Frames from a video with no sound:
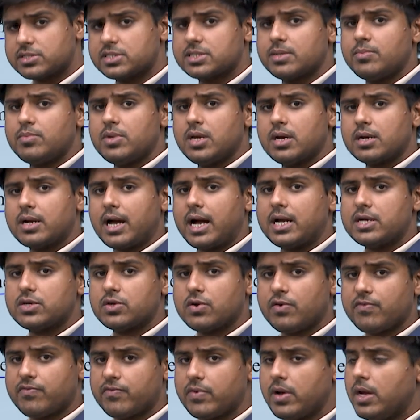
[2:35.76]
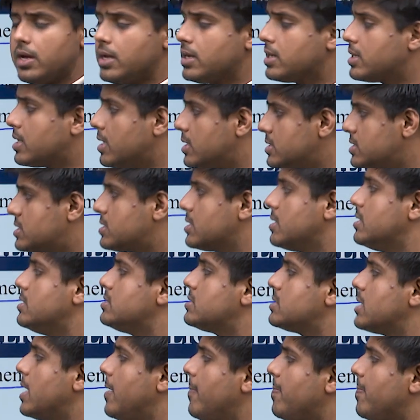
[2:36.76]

similar kind of concerns